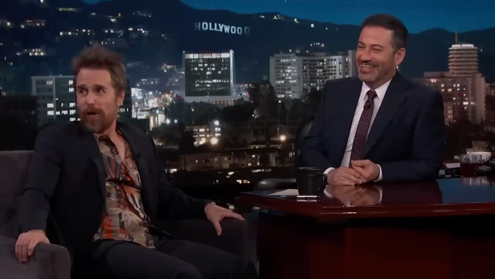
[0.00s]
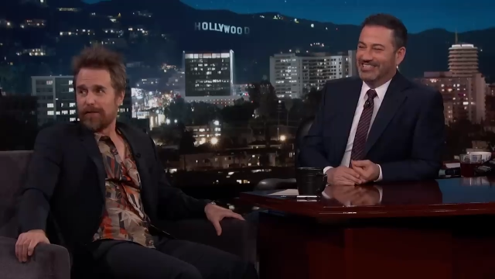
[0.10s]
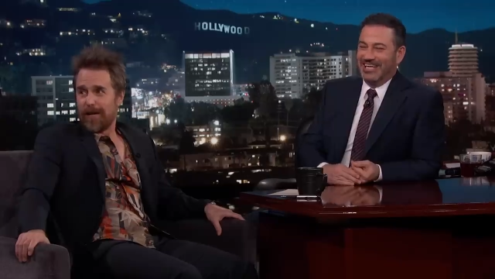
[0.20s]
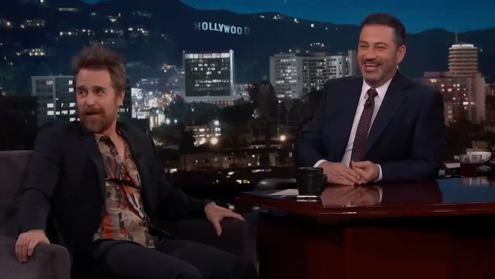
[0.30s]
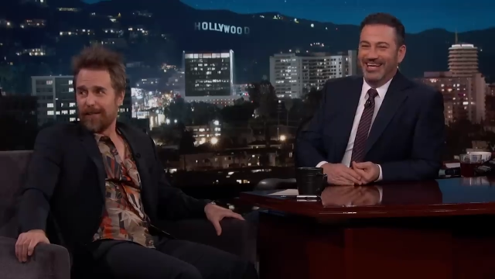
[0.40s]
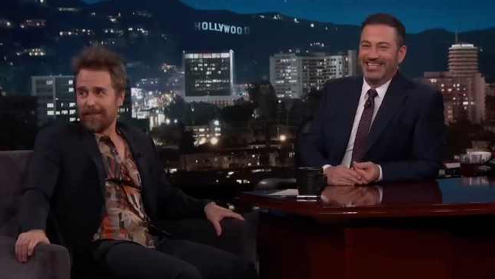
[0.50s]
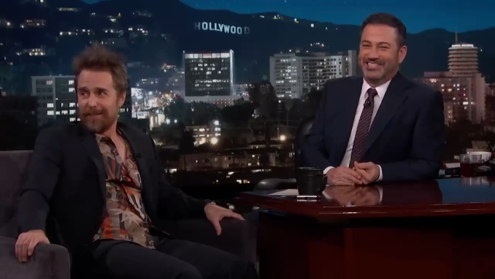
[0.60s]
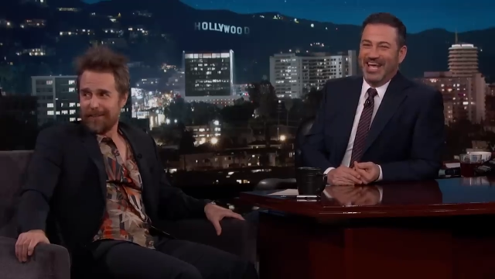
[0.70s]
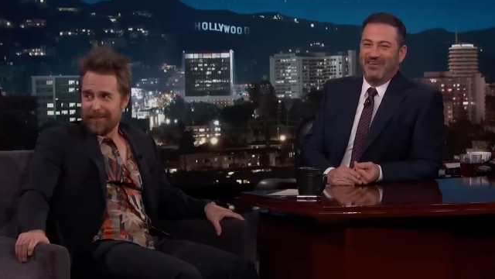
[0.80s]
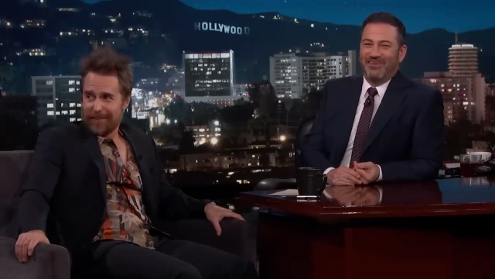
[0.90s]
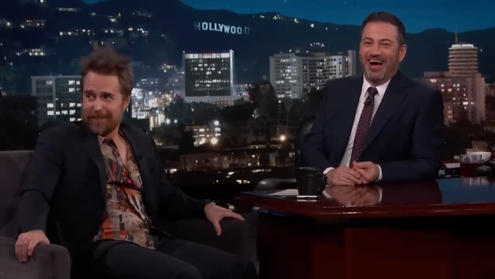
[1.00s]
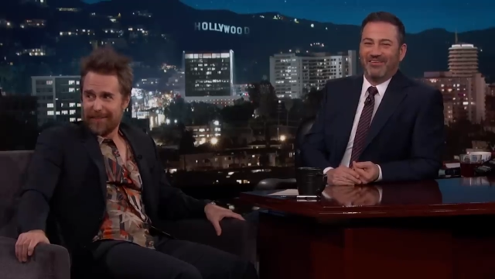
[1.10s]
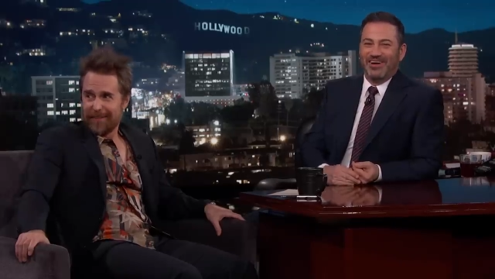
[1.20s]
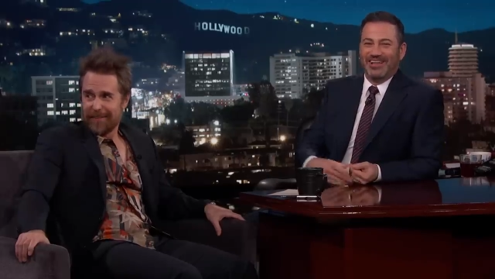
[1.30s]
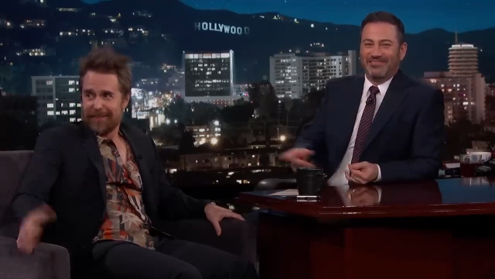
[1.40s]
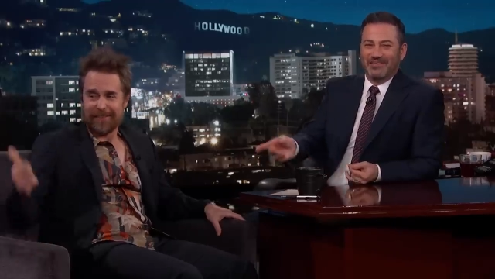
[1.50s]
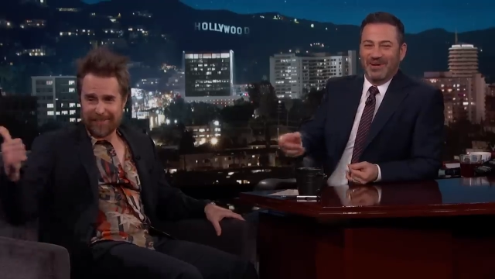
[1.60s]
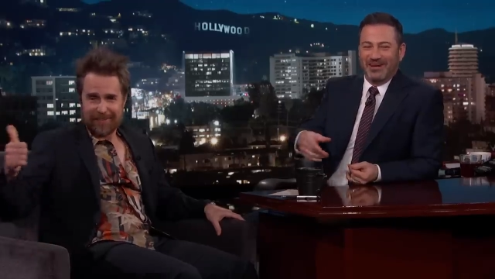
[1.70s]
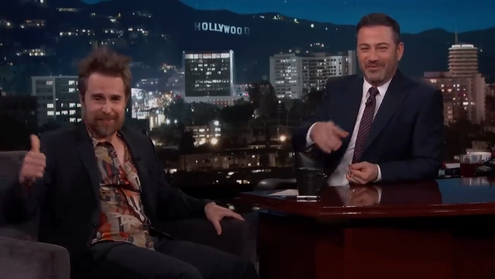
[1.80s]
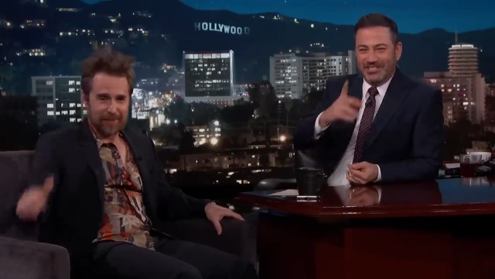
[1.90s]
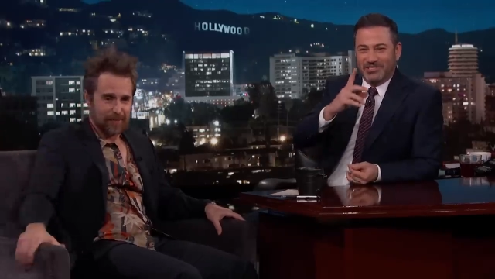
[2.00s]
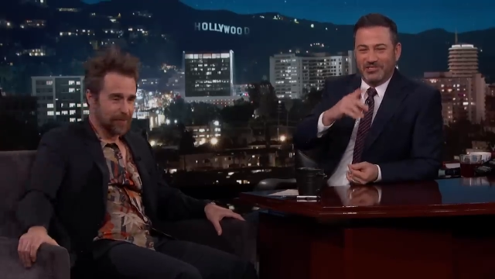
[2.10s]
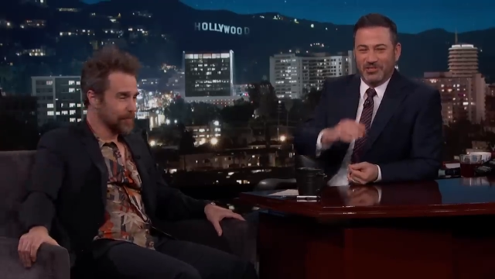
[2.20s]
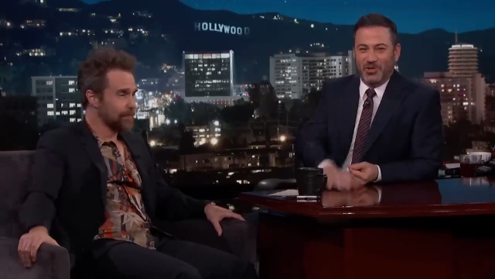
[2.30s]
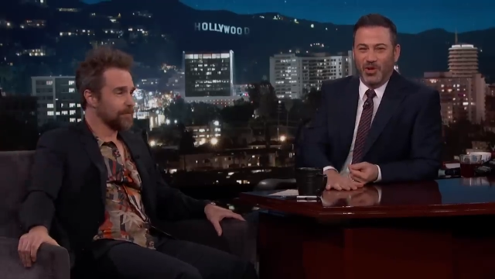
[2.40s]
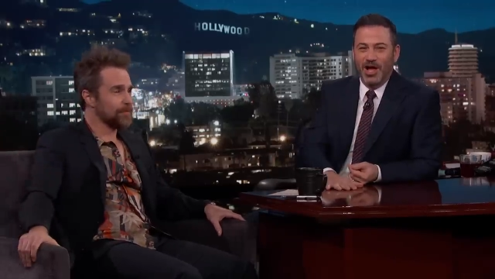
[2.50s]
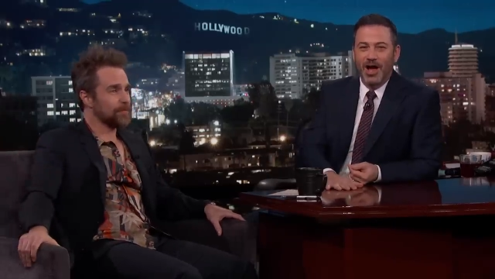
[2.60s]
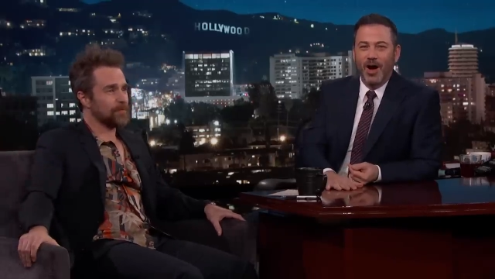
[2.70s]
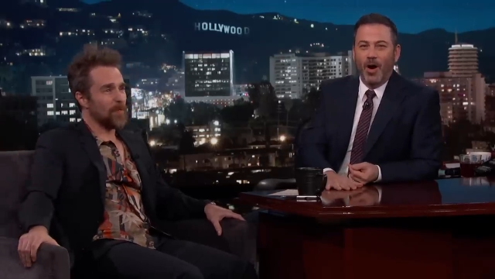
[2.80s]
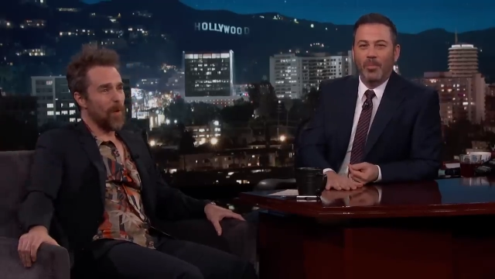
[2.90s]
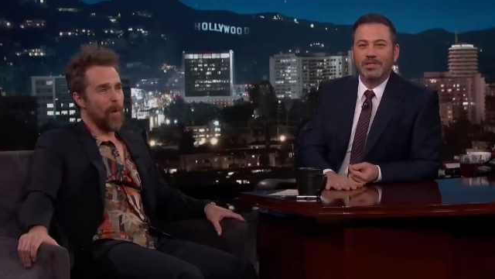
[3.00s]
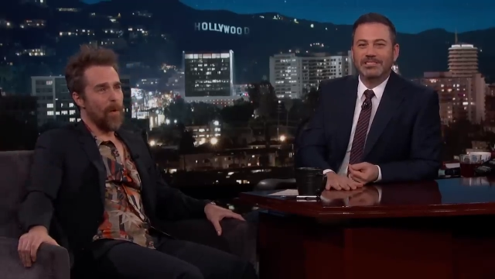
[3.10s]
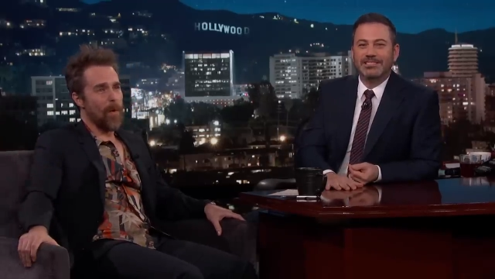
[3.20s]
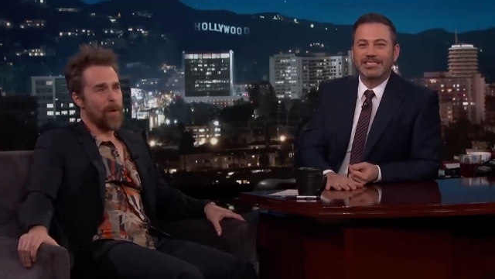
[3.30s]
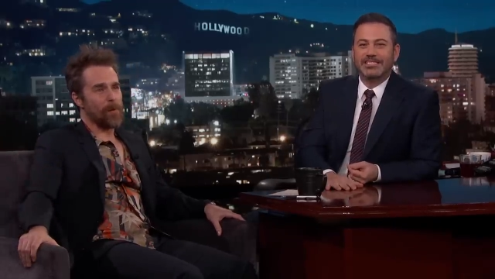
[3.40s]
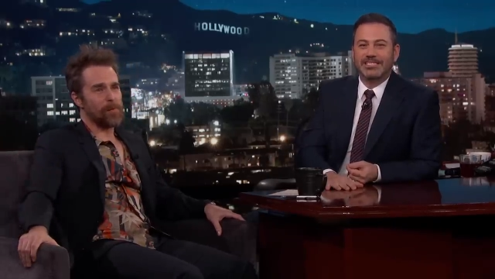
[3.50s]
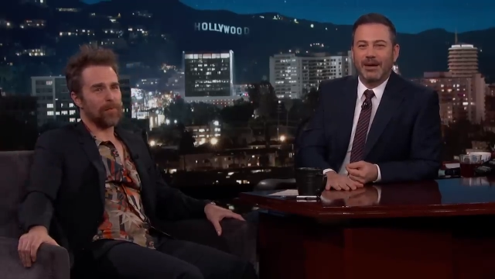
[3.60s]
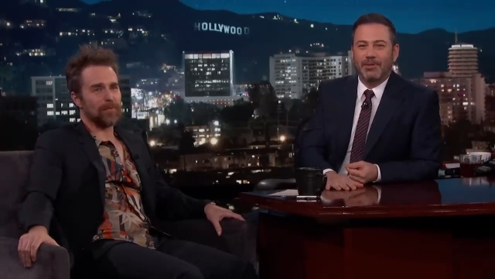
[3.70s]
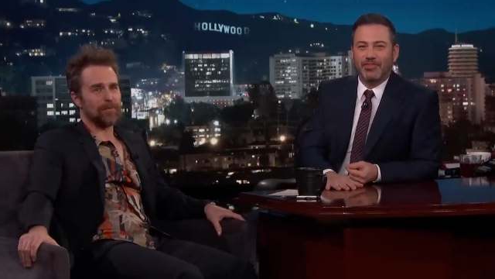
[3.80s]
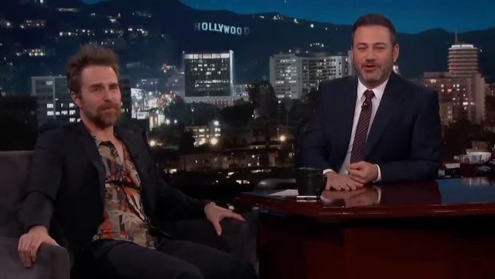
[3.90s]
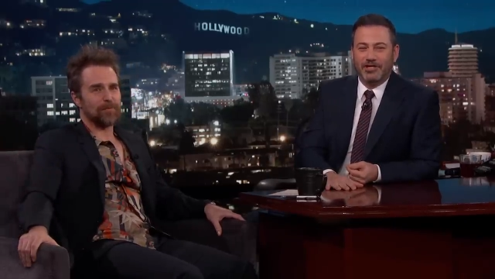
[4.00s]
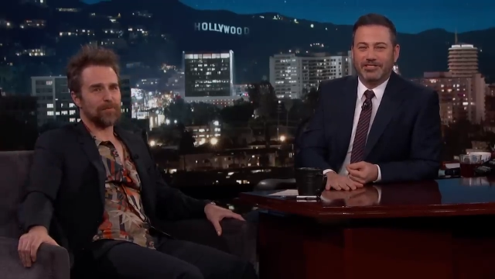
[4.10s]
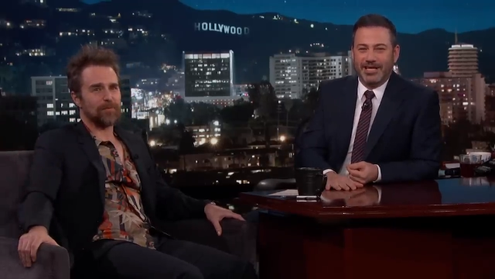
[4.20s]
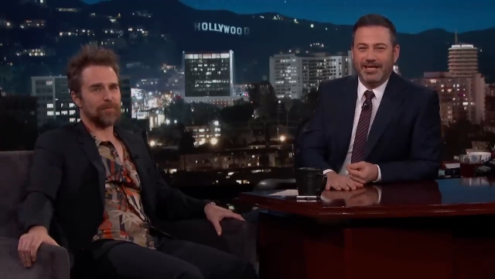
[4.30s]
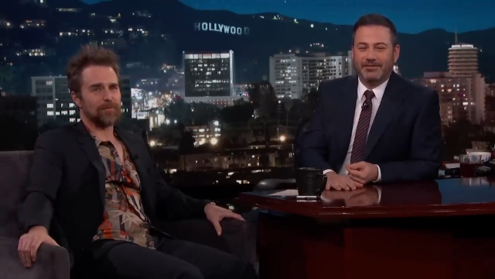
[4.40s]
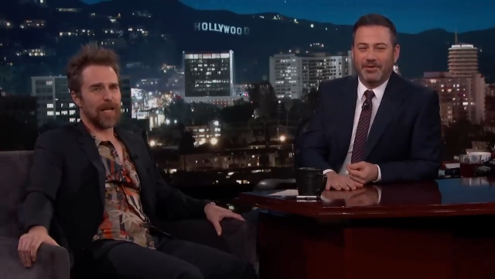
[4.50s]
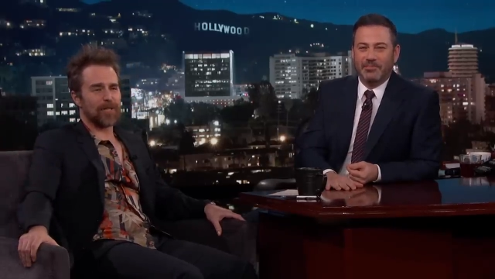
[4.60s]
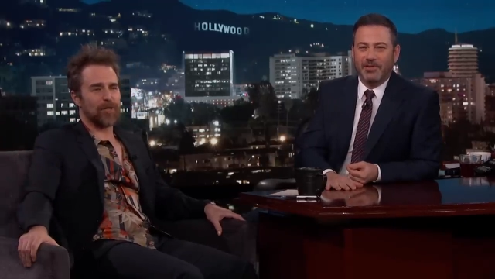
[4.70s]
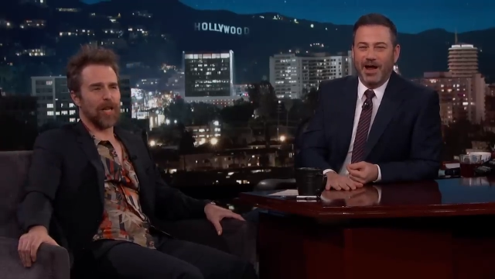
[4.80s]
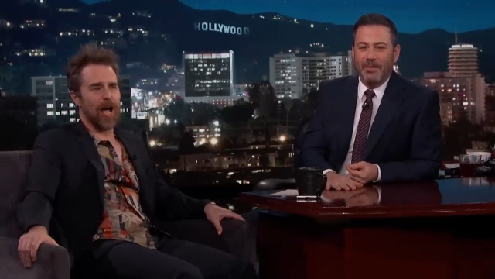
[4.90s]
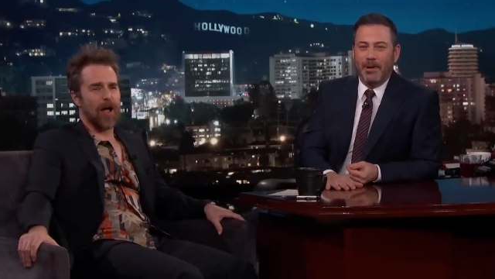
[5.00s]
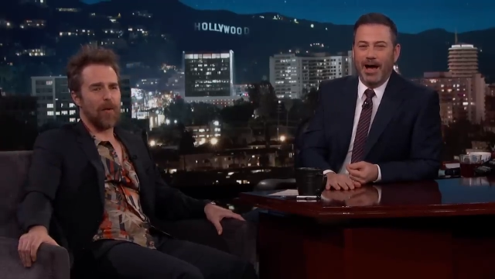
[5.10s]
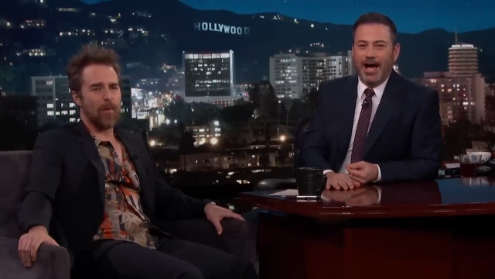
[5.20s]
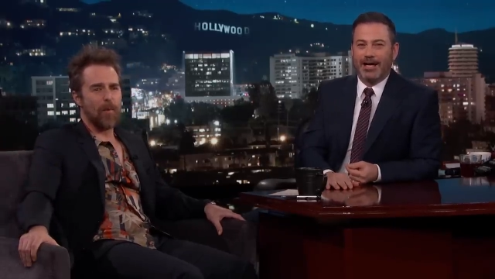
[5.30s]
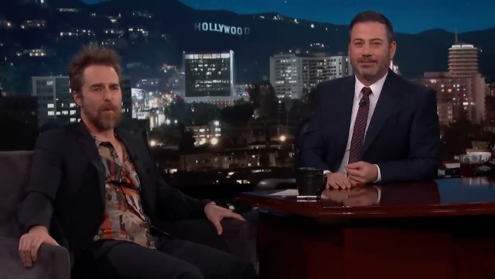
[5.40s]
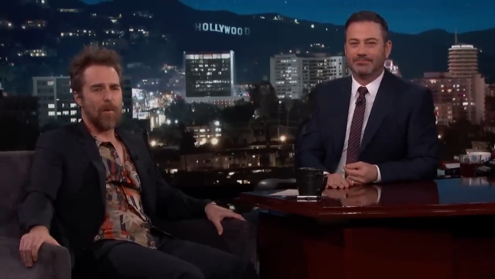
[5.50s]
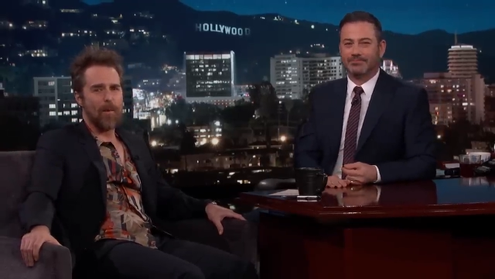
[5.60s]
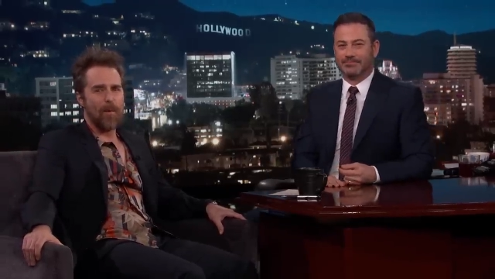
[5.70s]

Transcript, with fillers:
Speaker 1: right. Well done. Sam, Sam Rockwell, everybody. Richard Jewell opens December 13th. We'll be right back.